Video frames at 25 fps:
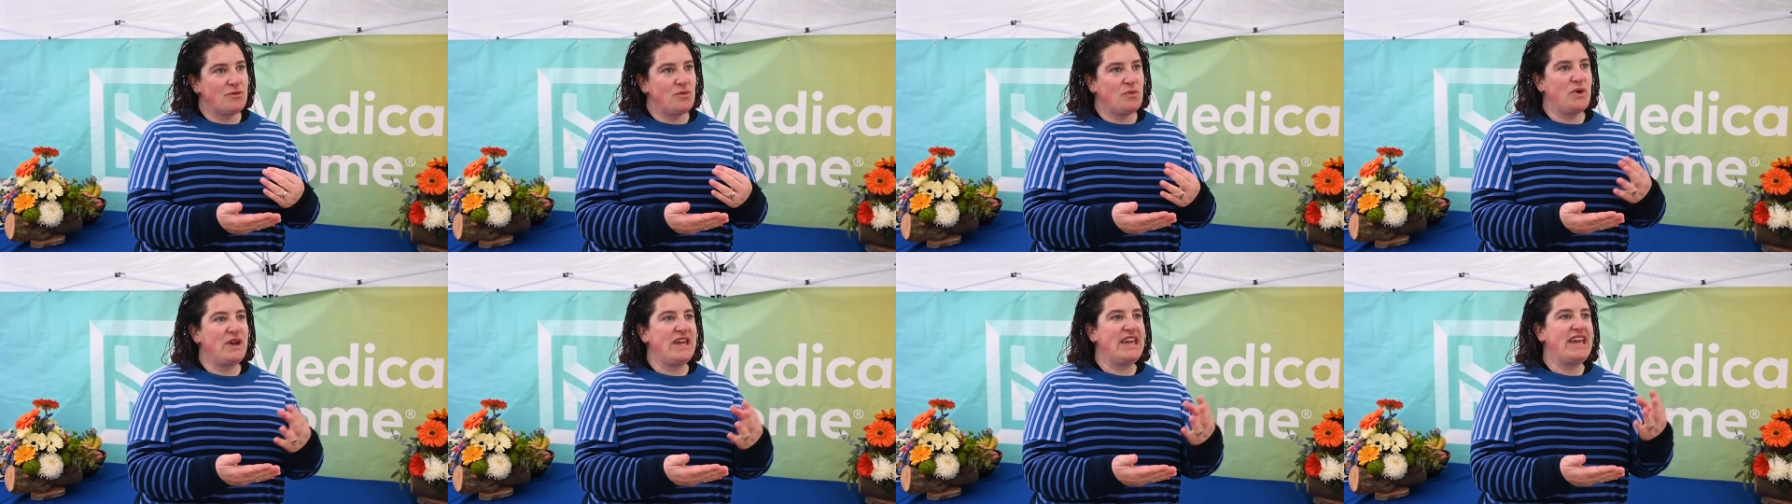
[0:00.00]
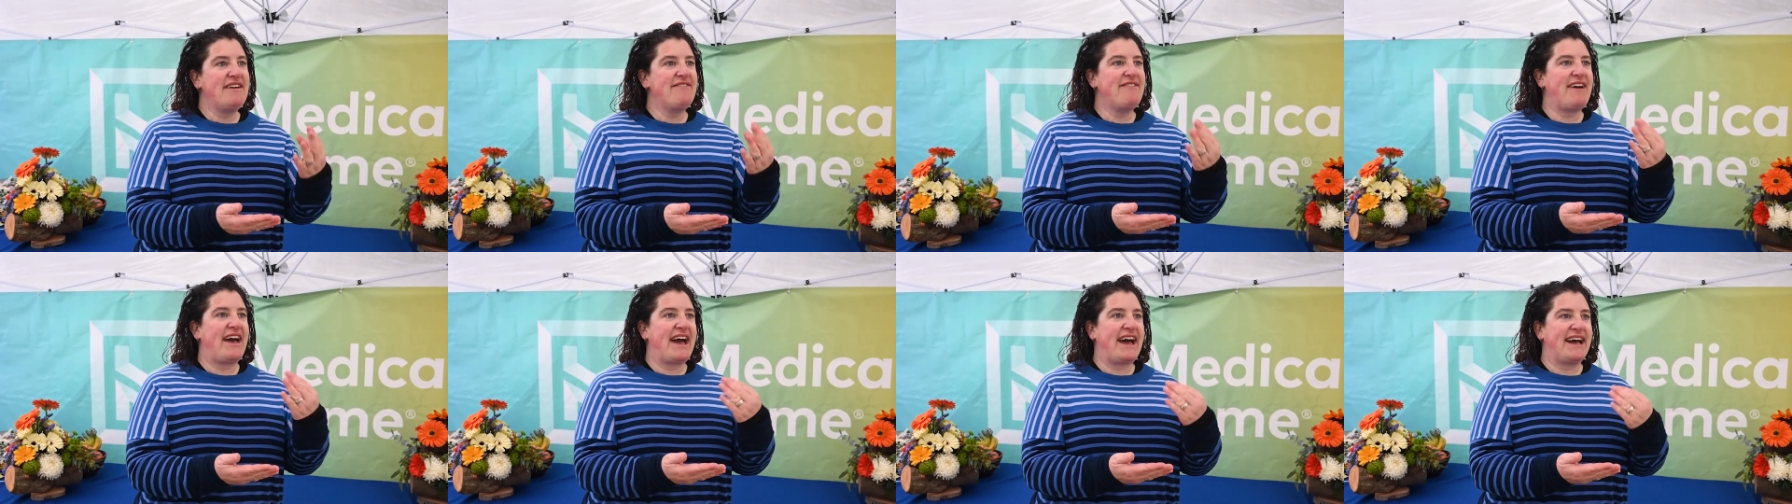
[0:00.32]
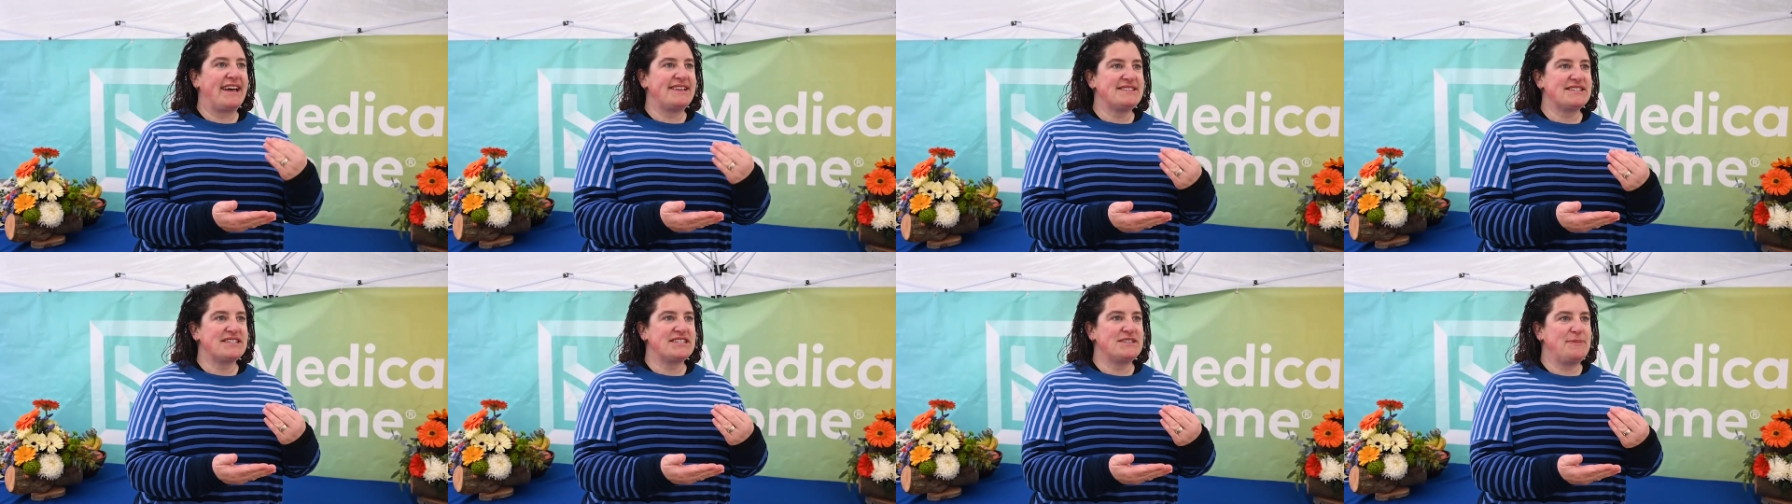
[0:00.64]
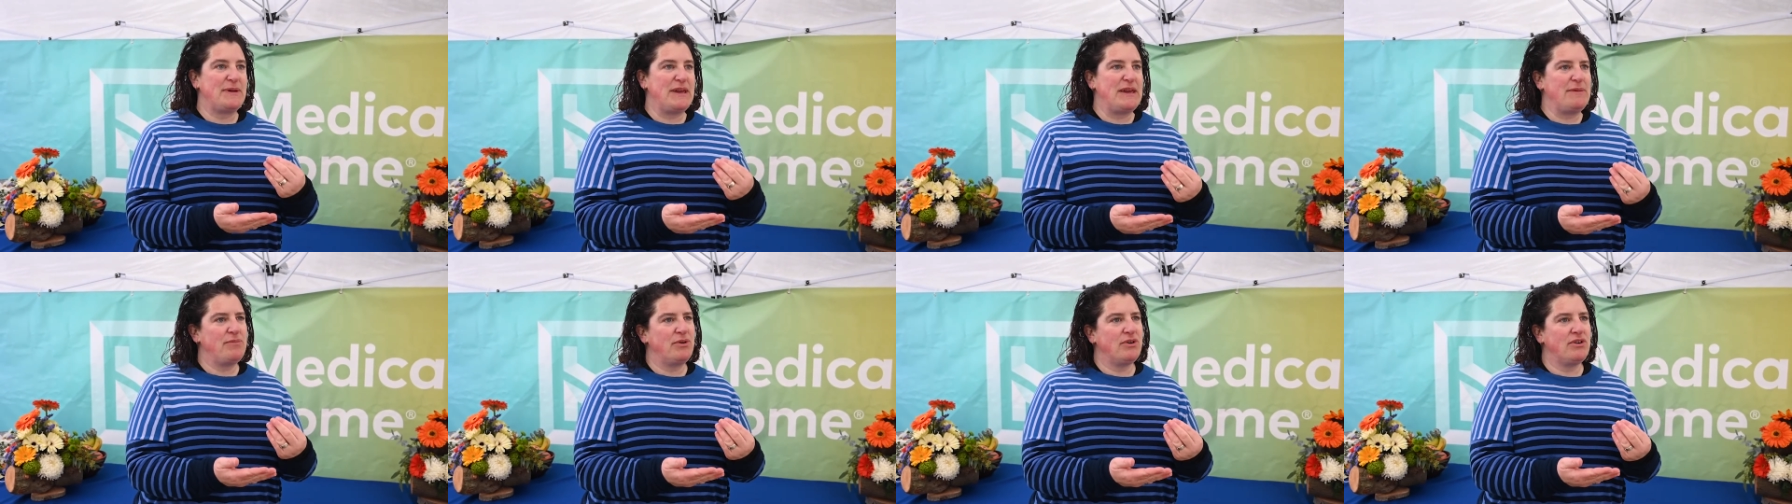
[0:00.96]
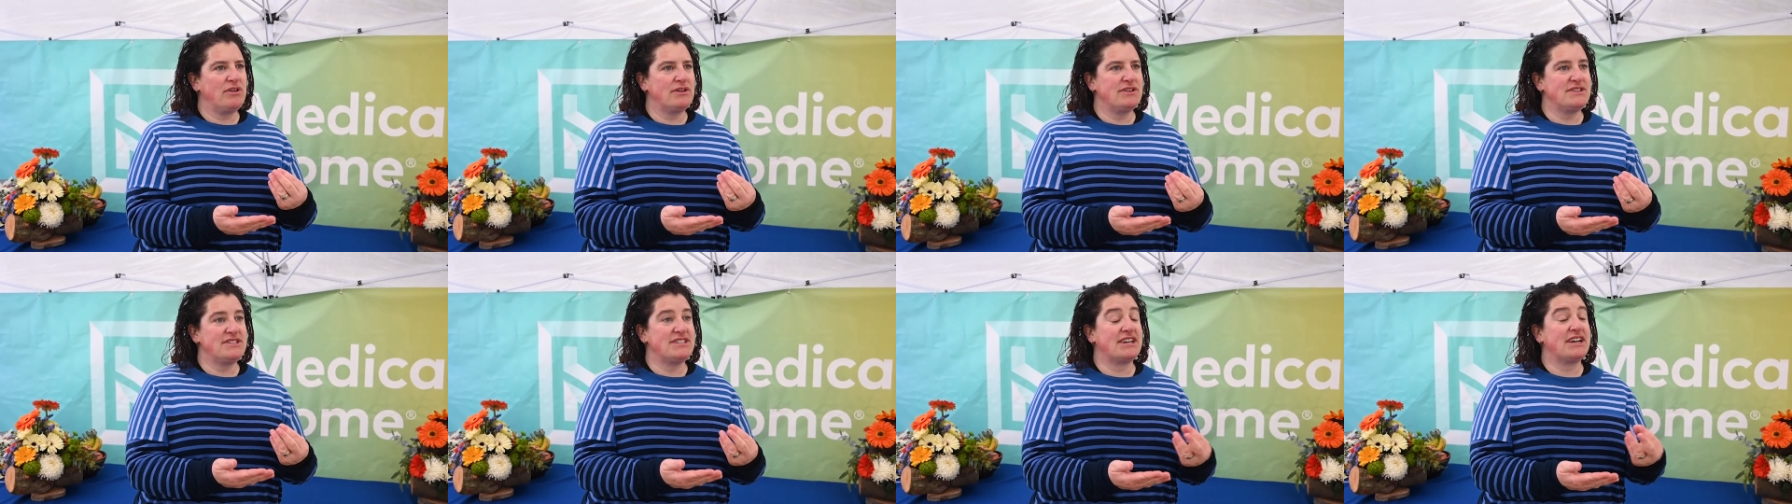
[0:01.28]
we have asked
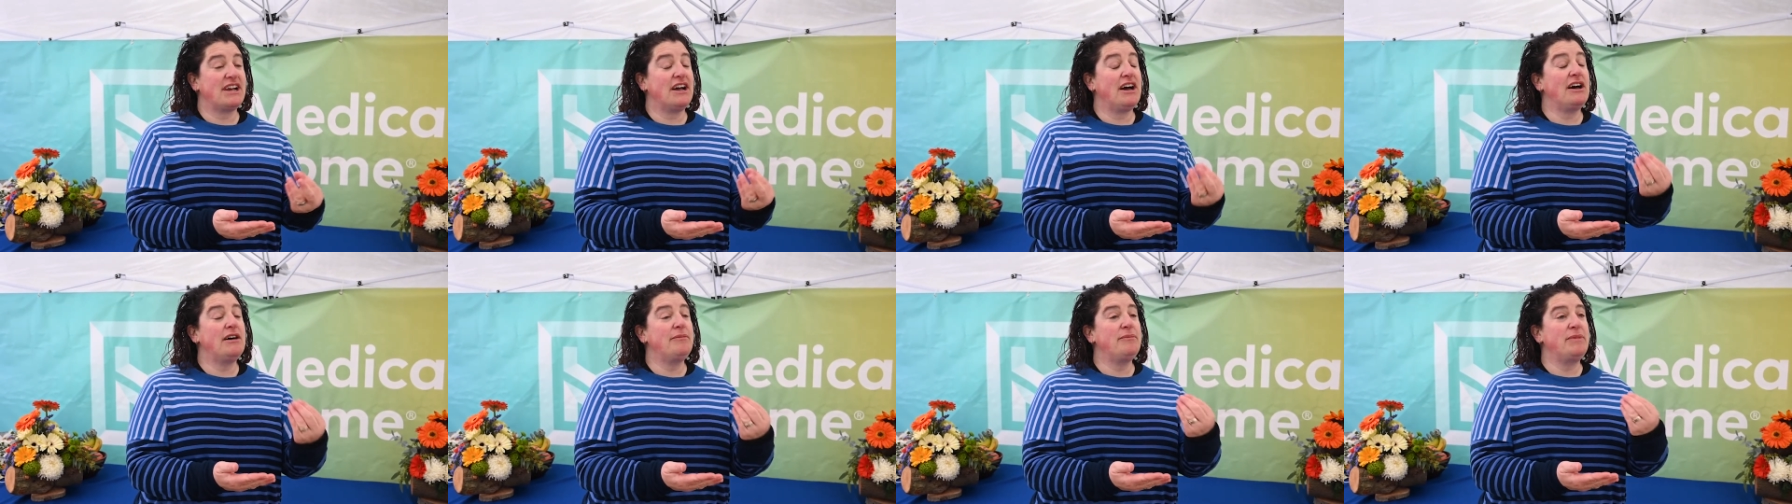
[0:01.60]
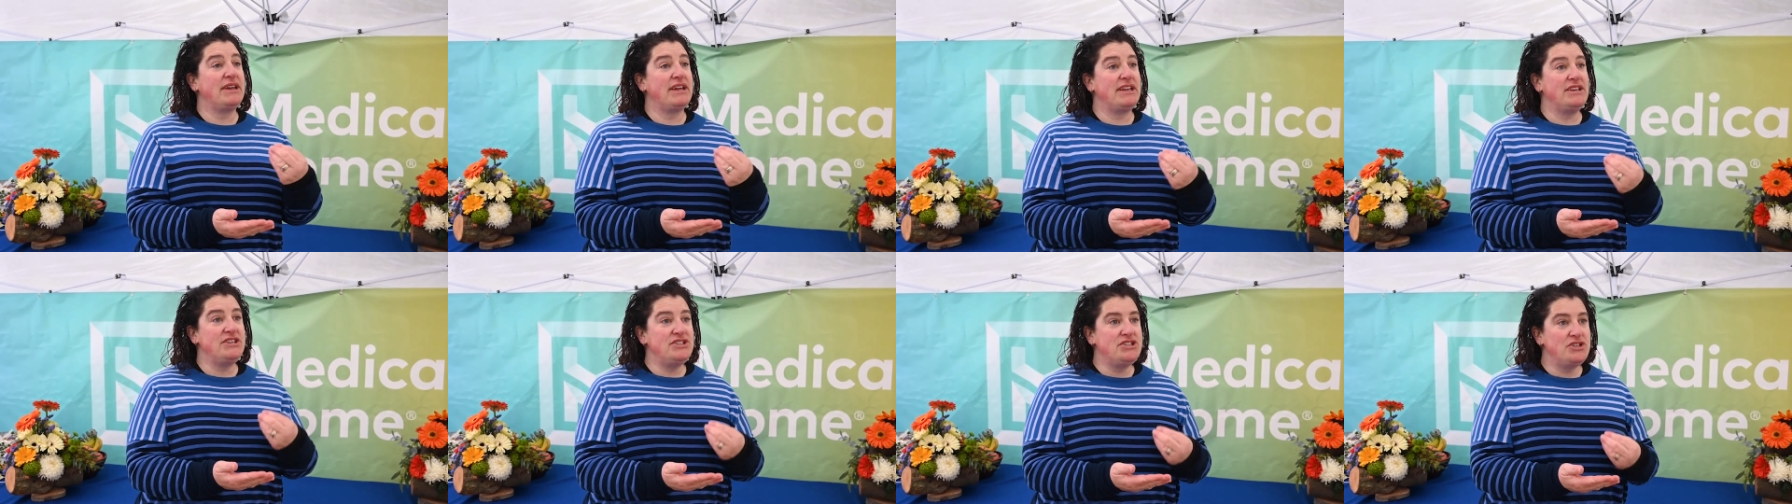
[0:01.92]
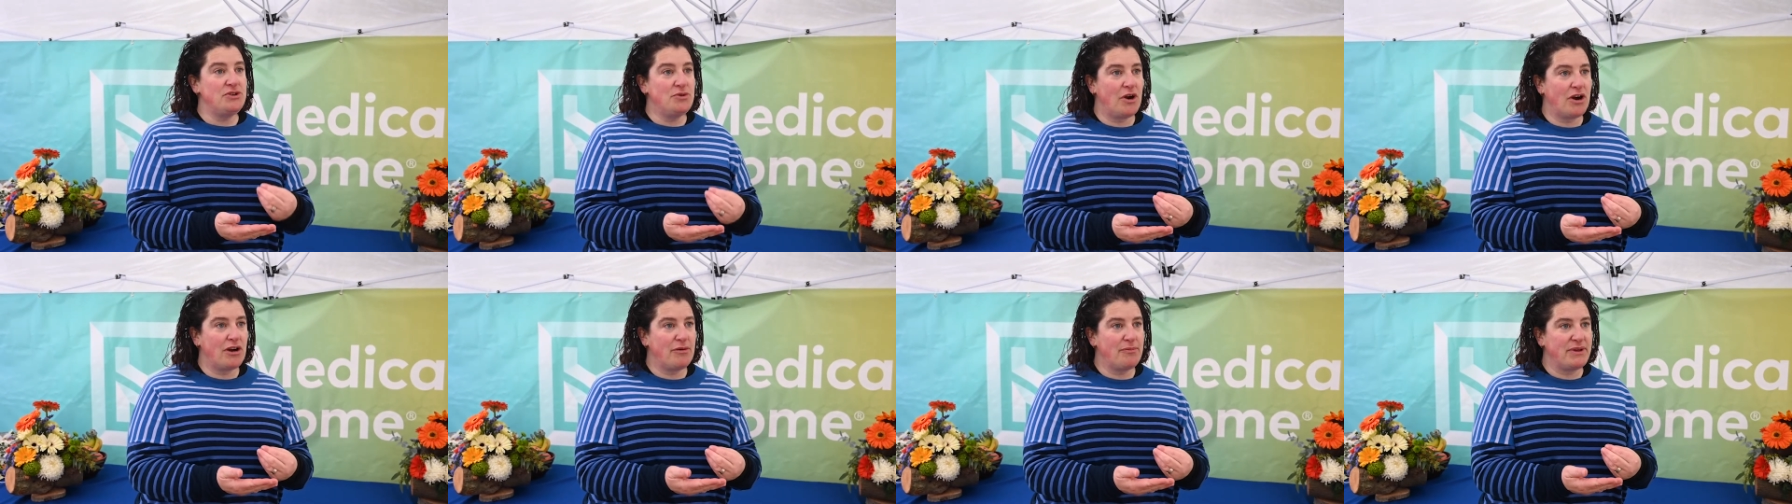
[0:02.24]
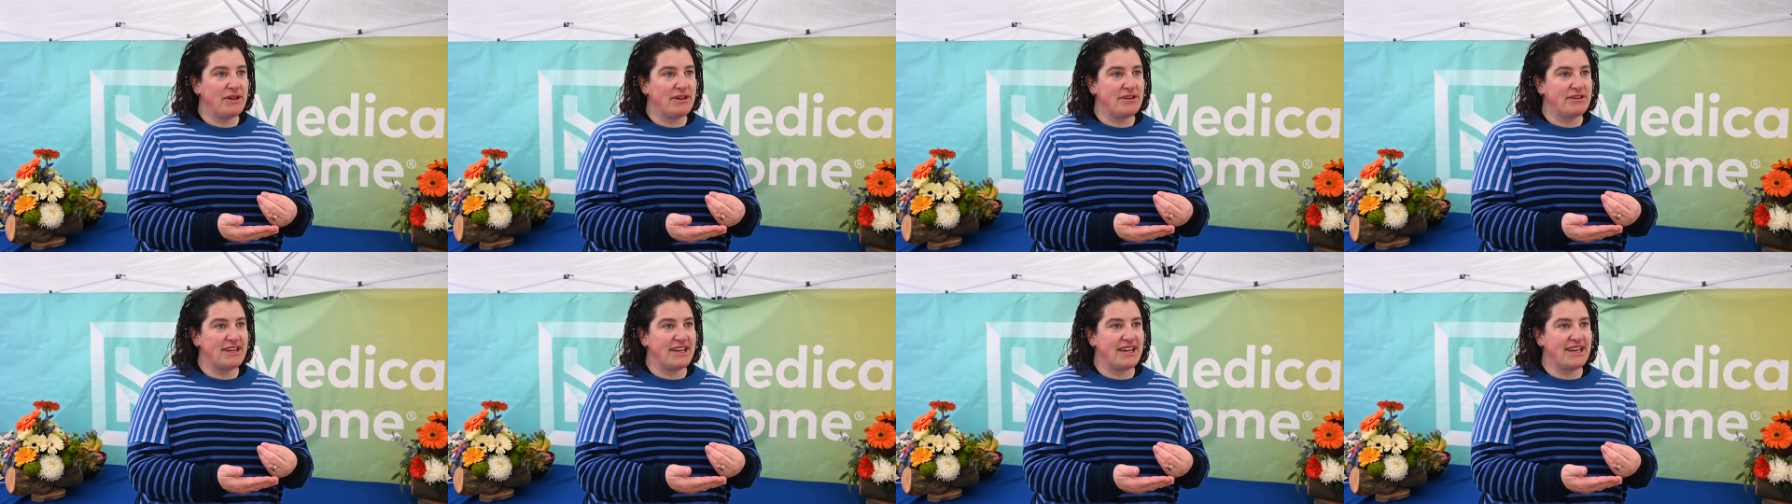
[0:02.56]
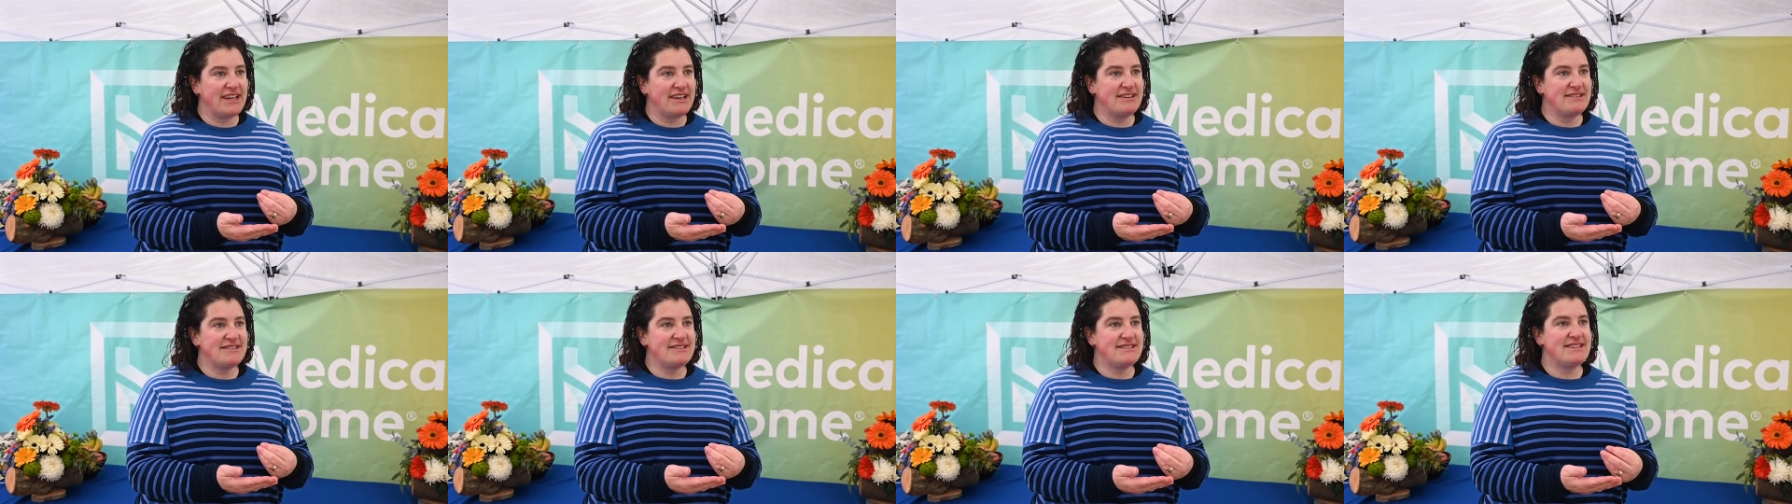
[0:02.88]
people to come into our
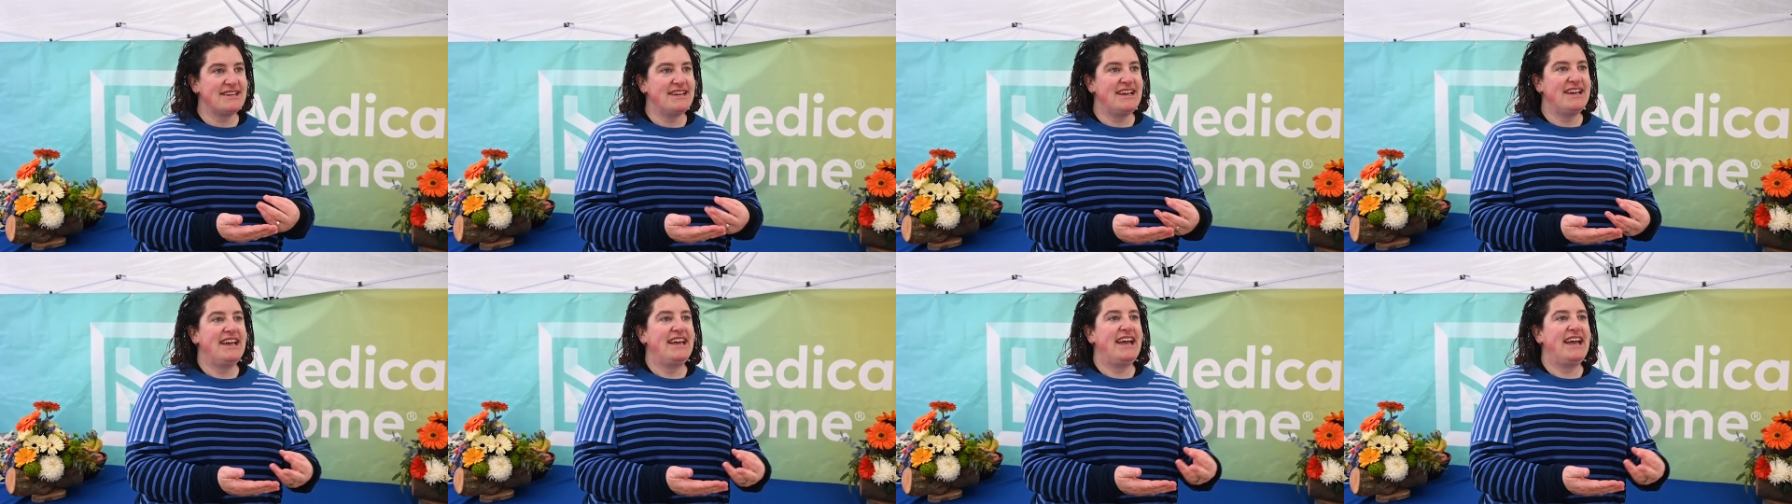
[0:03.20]
buildings